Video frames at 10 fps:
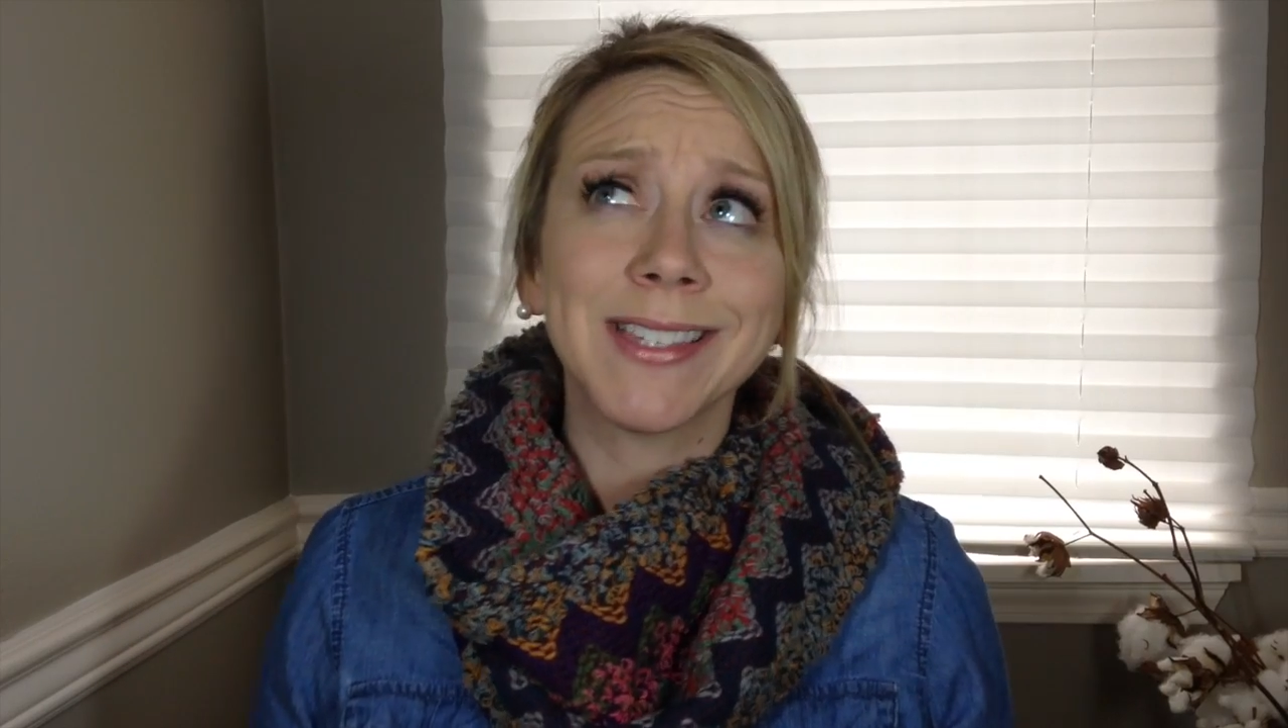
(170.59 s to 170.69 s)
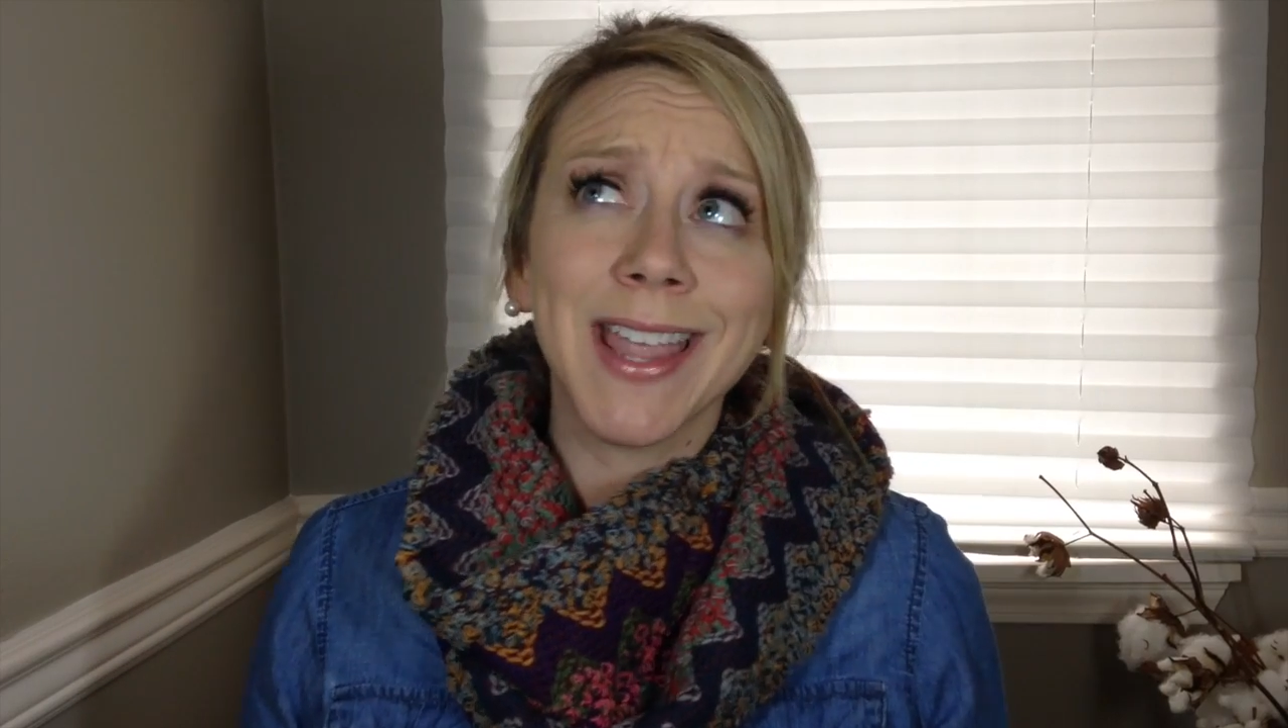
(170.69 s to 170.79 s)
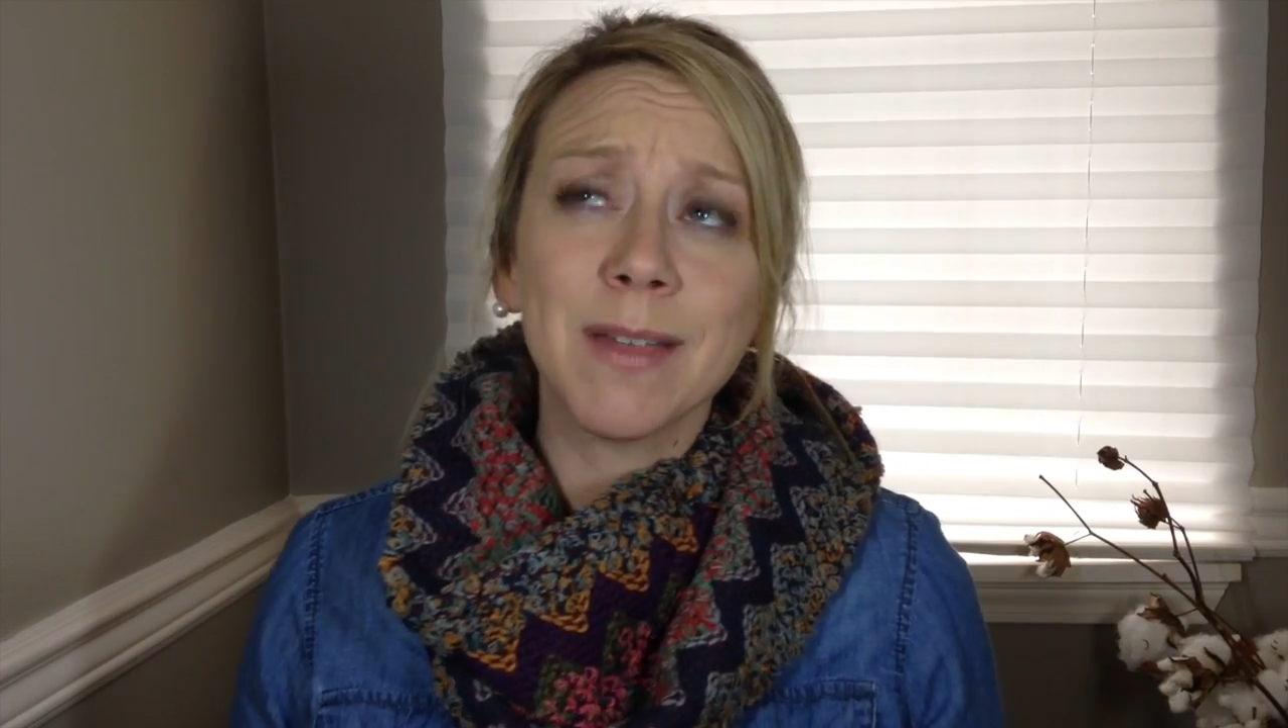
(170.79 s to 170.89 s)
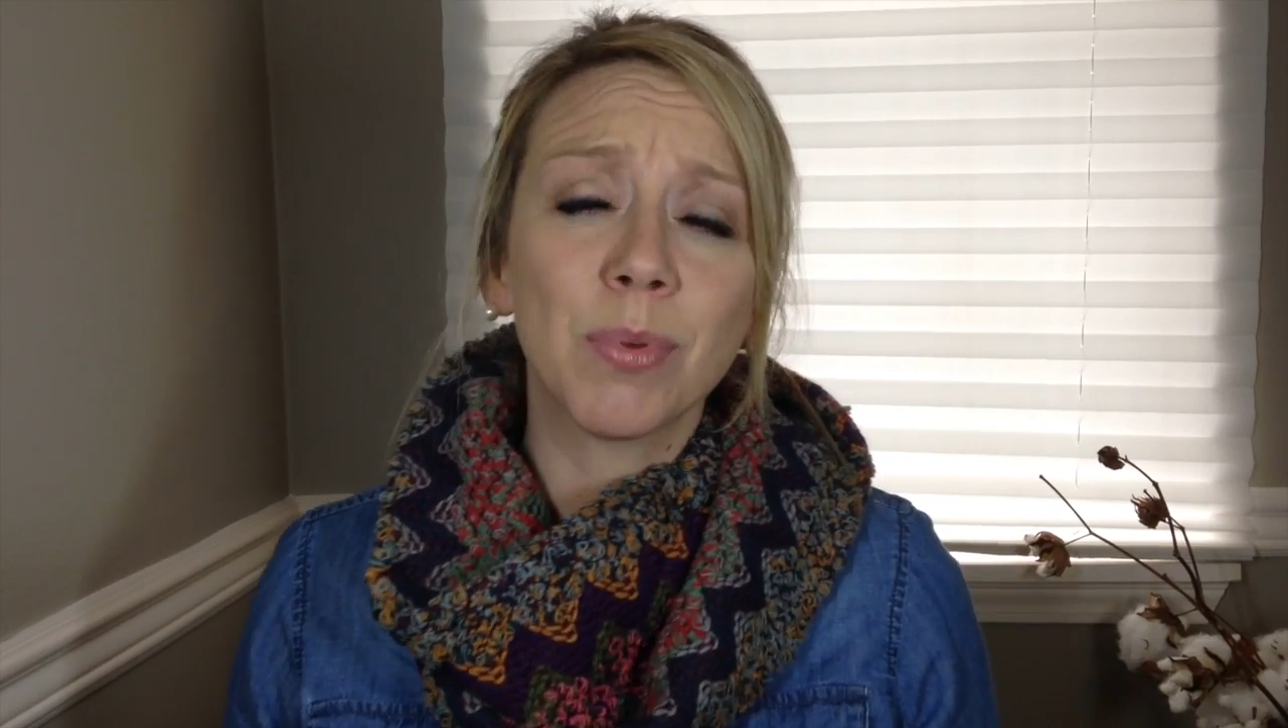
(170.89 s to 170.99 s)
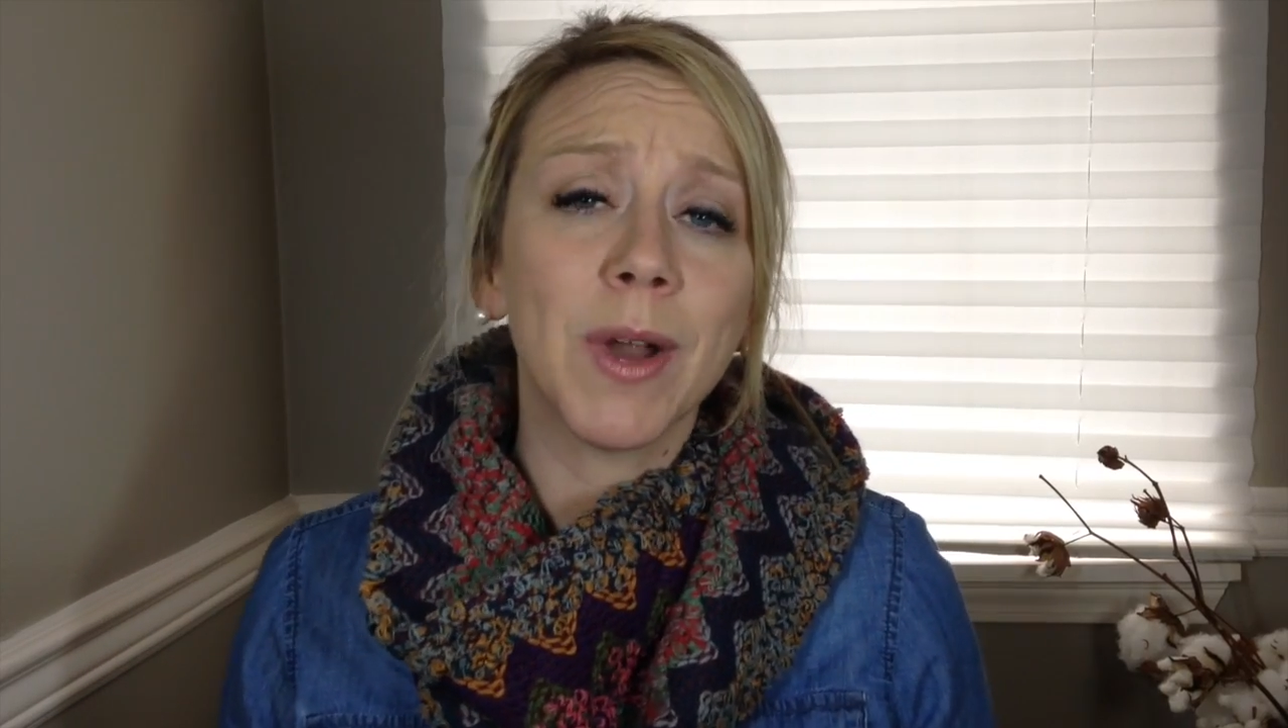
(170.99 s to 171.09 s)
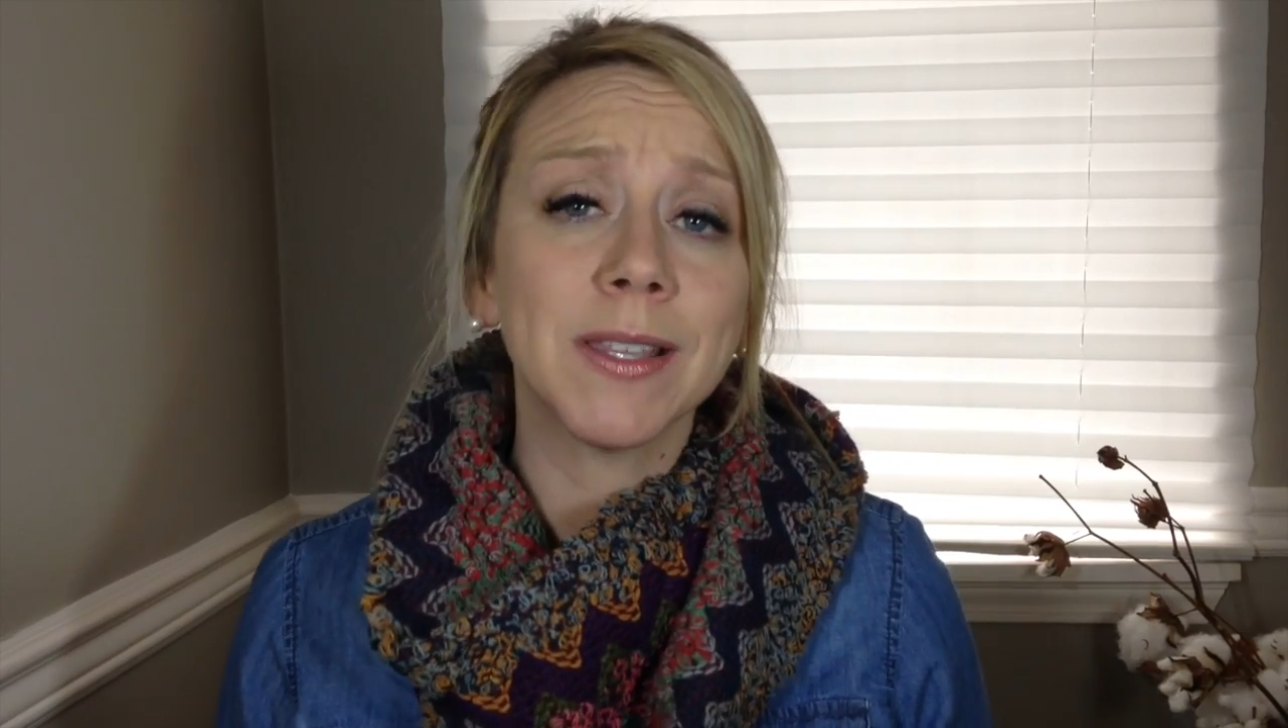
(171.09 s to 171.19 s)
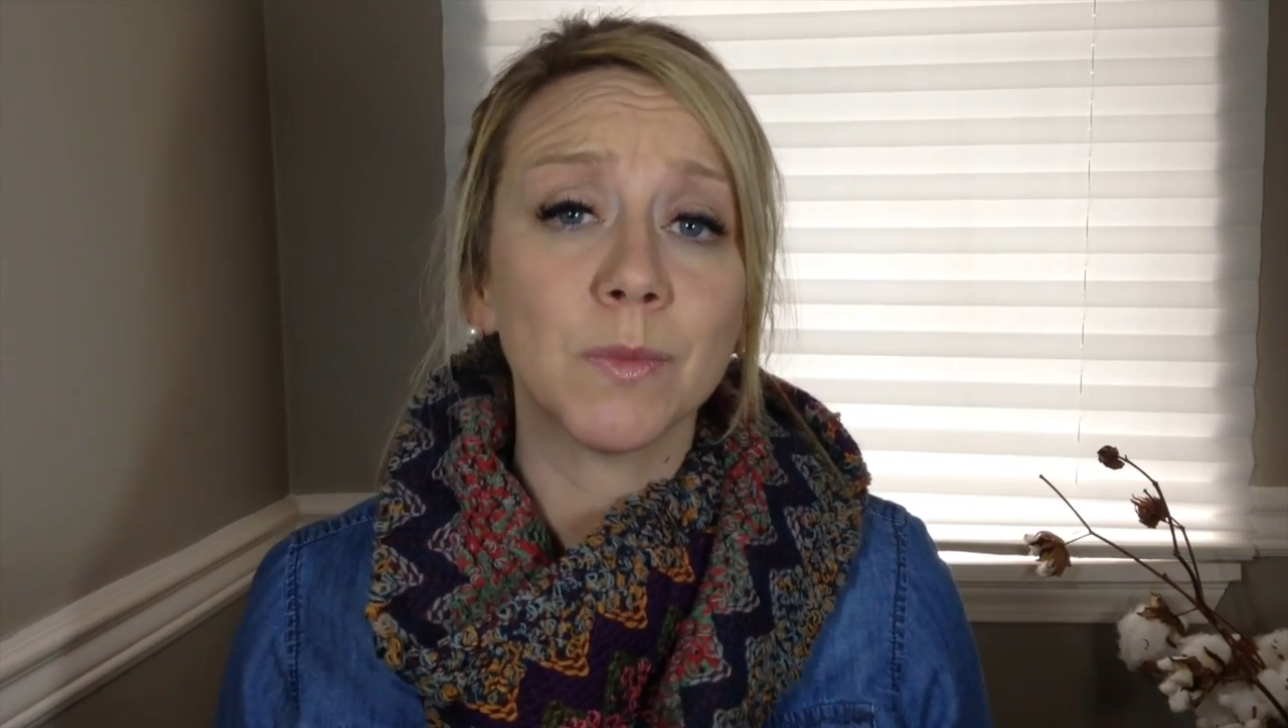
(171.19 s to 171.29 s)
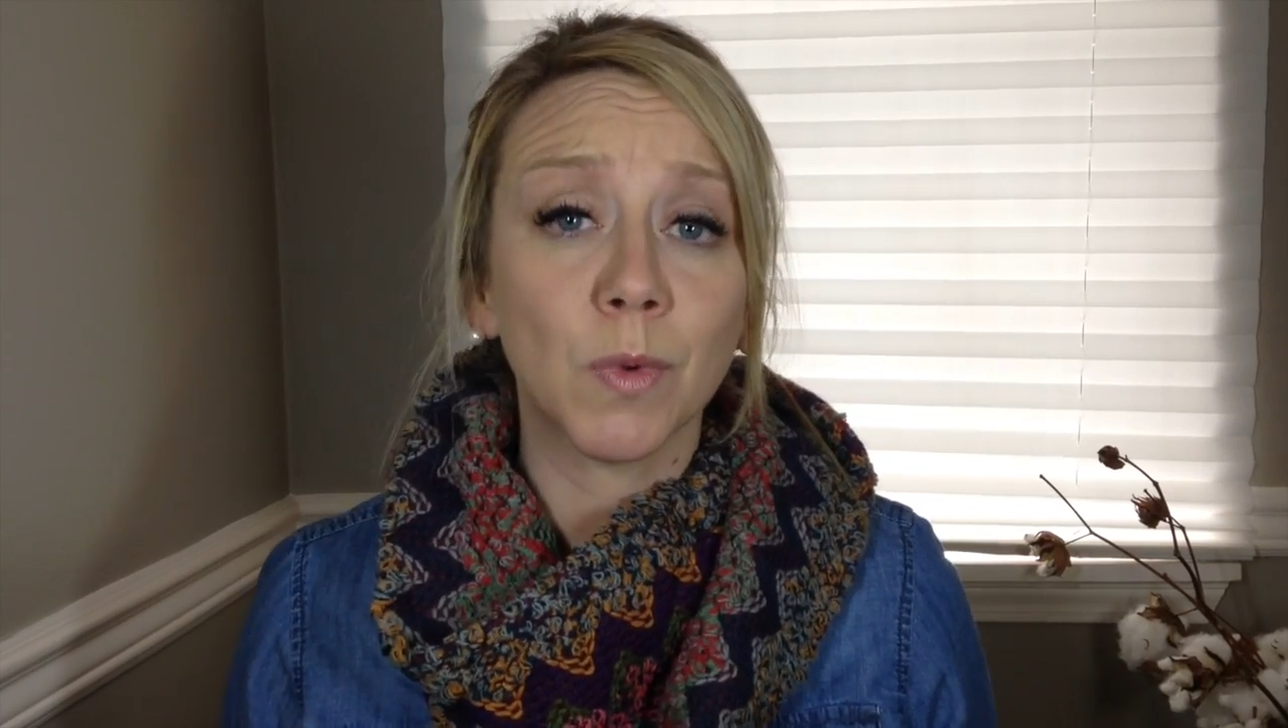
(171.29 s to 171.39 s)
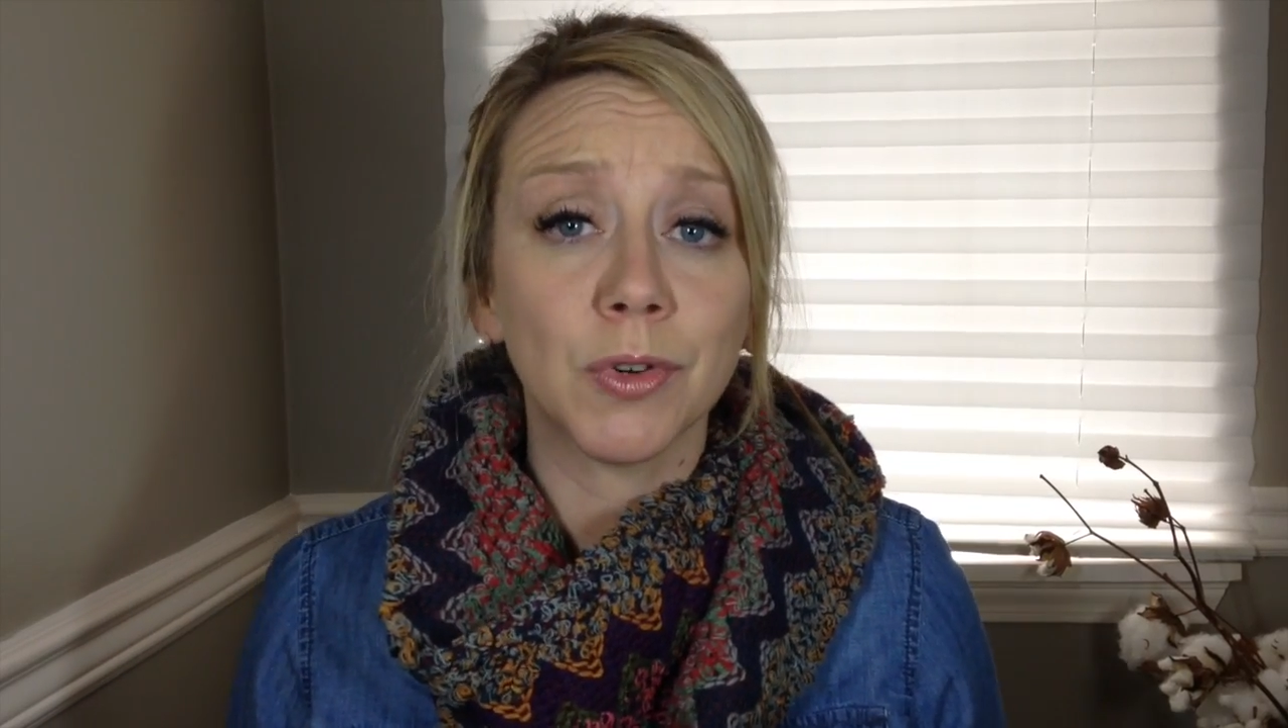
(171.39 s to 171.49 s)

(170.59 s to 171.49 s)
say in praise and